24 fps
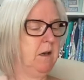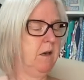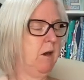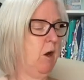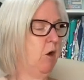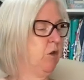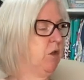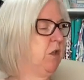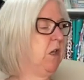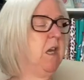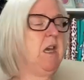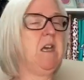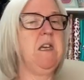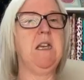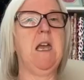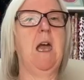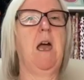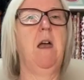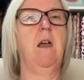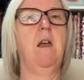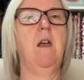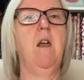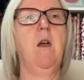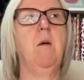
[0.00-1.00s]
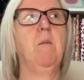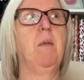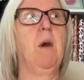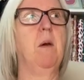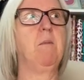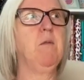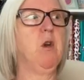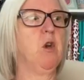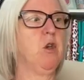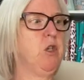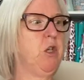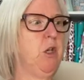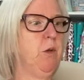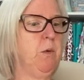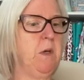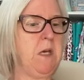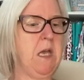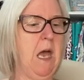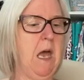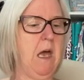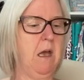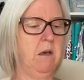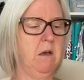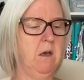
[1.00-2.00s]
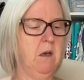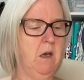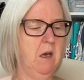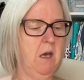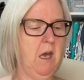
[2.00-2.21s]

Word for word: onto here but I'm not sure yet